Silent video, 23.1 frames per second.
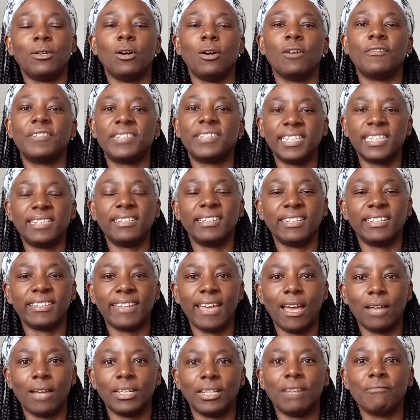of sitting
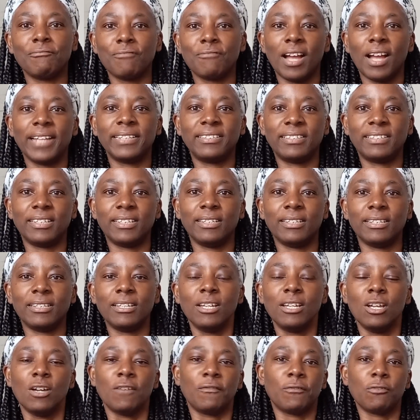down and writing
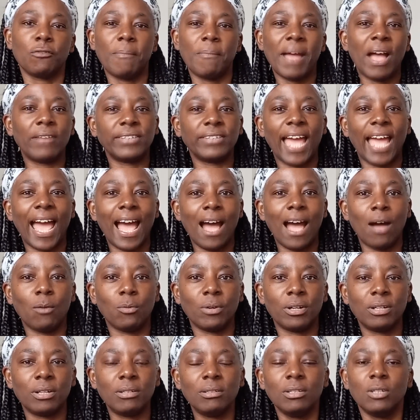for about an
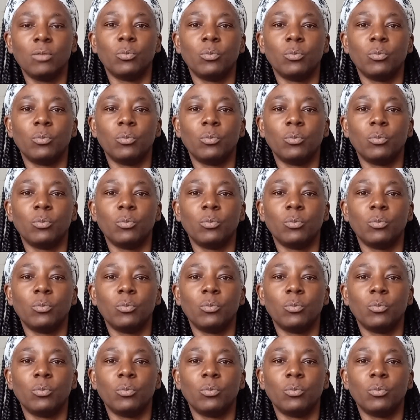hour,